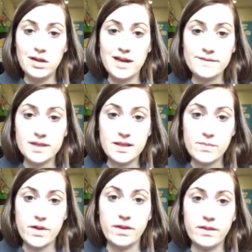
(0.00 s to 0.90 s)
I have to
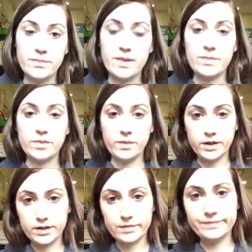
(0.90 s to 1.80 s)
keep all the
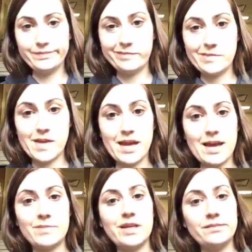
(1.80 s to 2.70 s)
paperwork in my
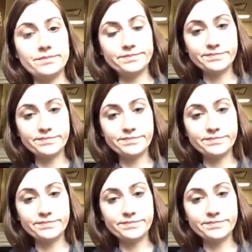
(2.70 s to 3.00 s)
cabinet.